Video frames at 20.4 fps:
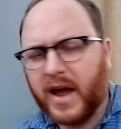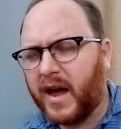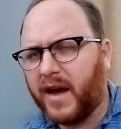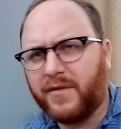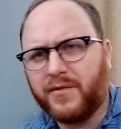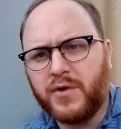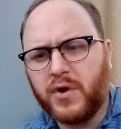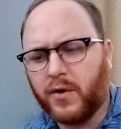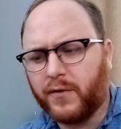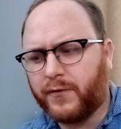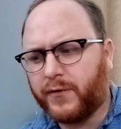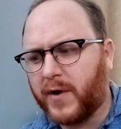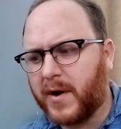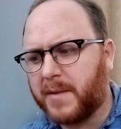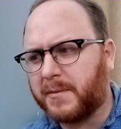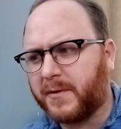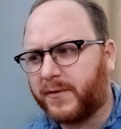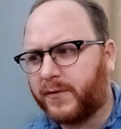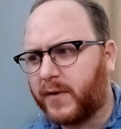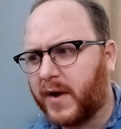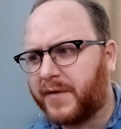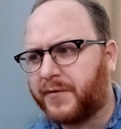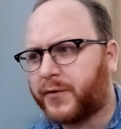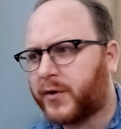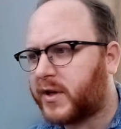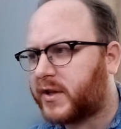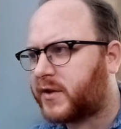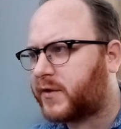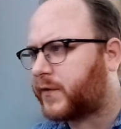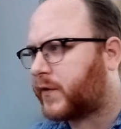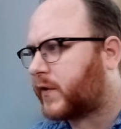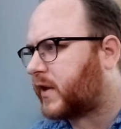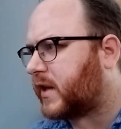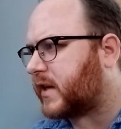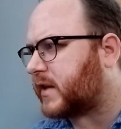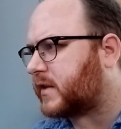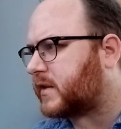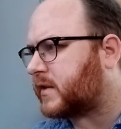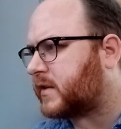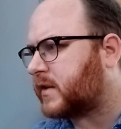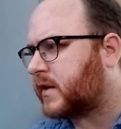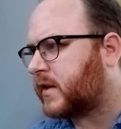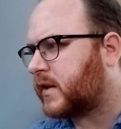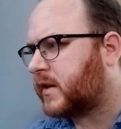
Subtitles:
have no frame of reference for this.